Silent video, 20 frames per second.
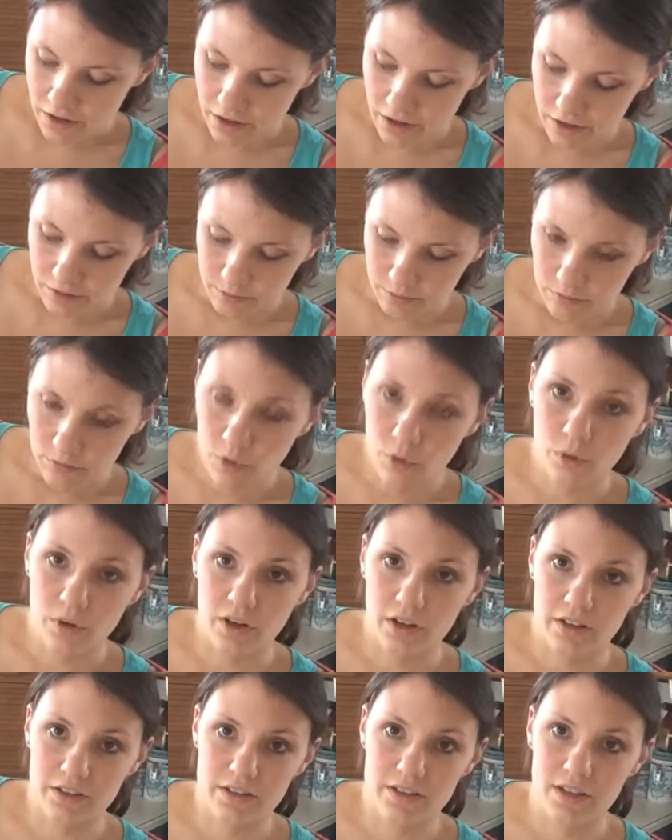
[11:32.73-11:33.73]

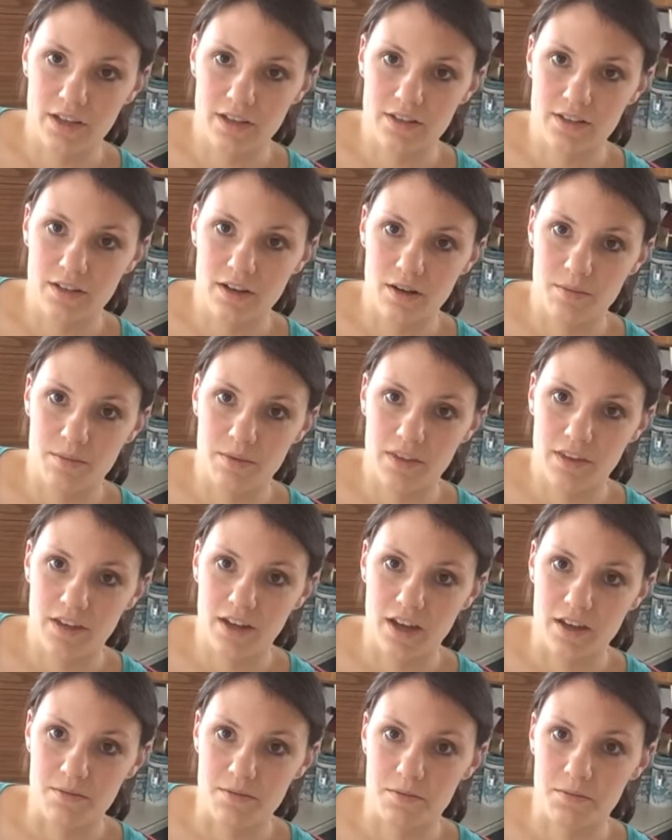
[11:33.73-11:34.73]
Or I'll slice it up at the
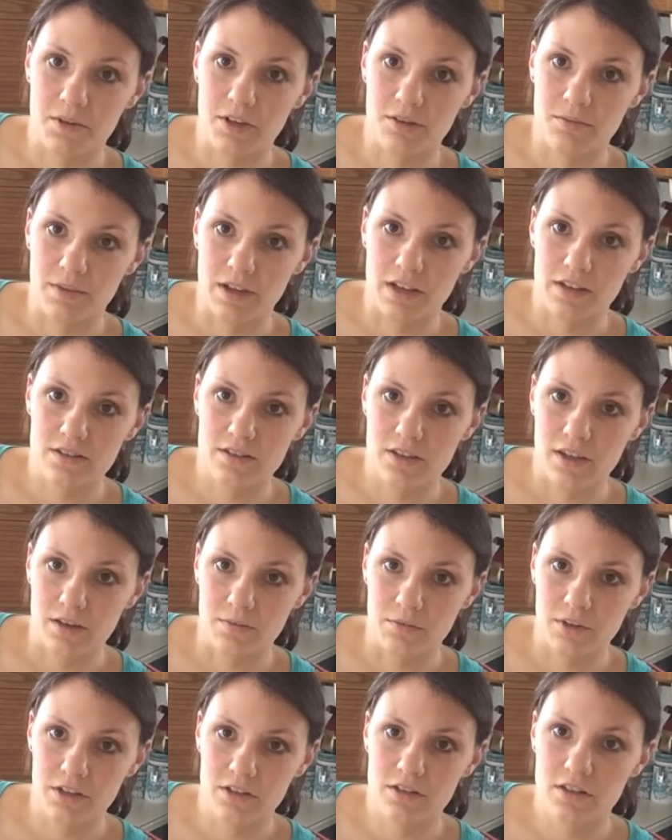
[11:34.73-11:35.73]
time I'm going to make a
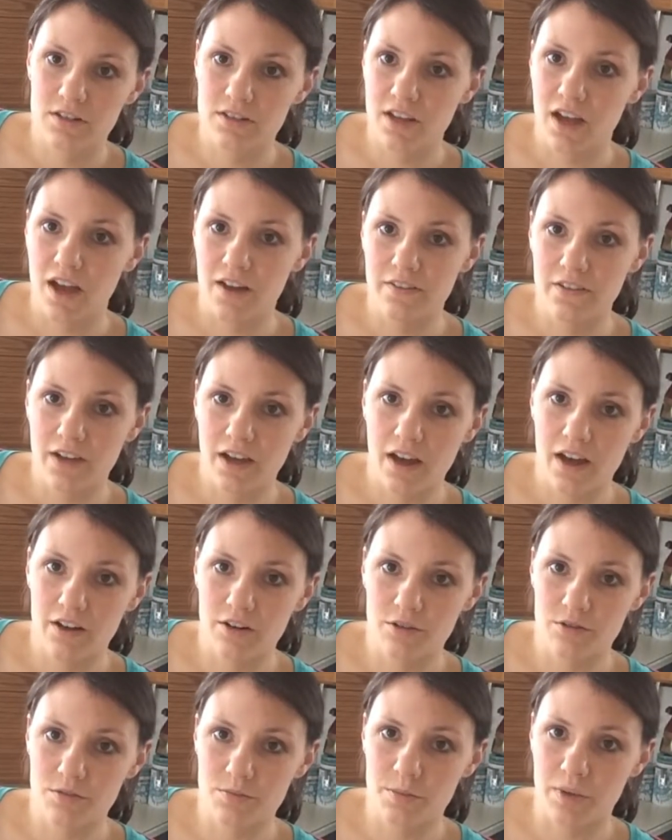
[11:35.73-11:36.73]
sandwich, because
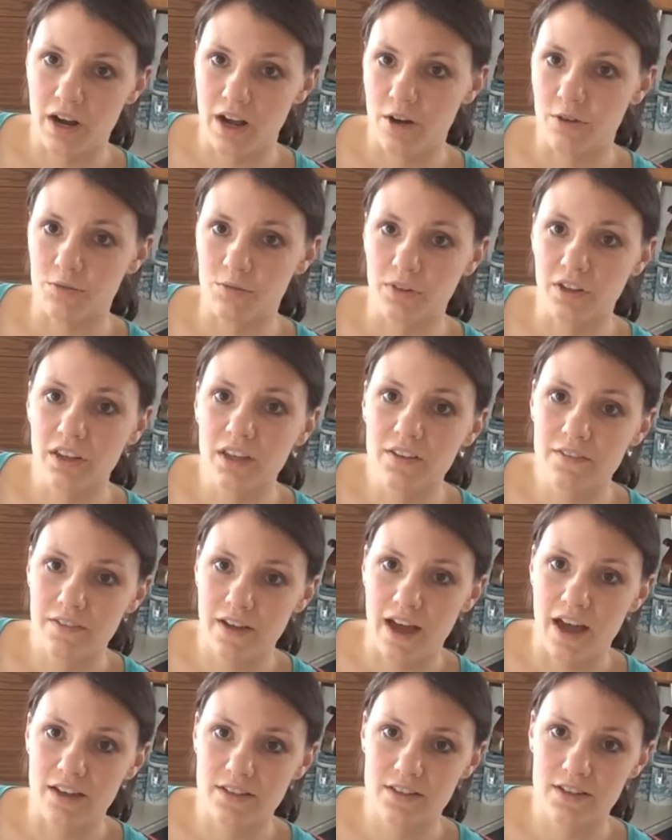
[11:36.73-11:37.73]
avocados brown really
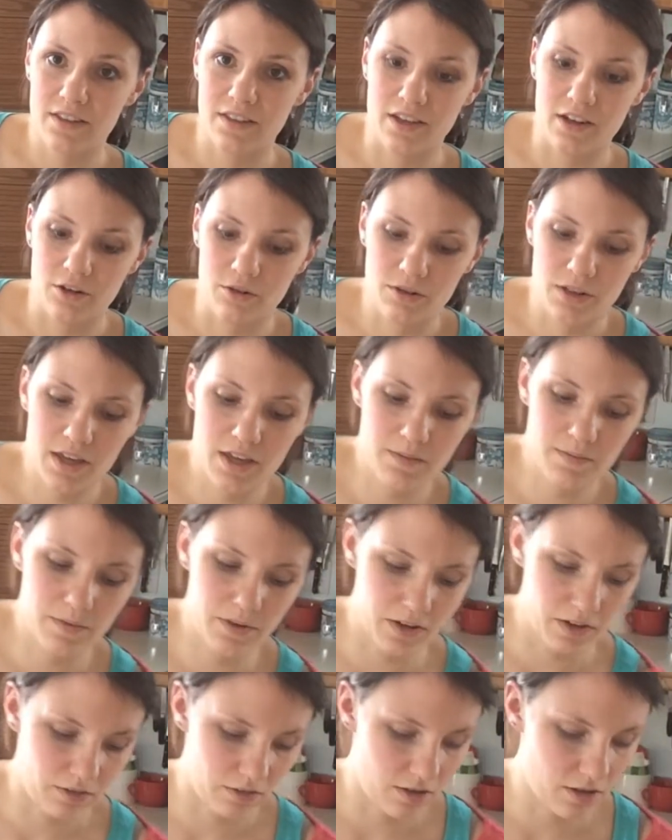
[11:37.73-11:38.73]
fast and they don't keep
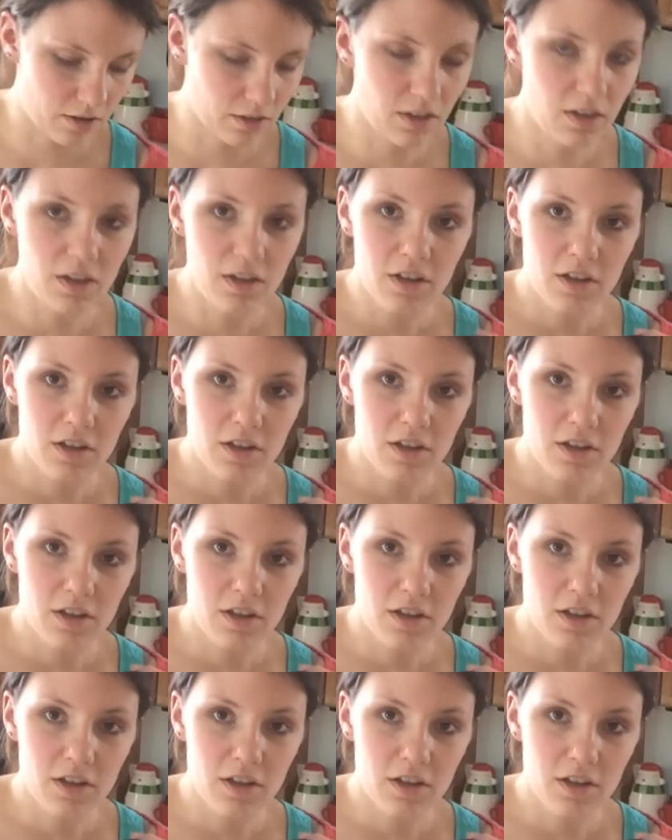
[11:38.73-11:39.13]
very long.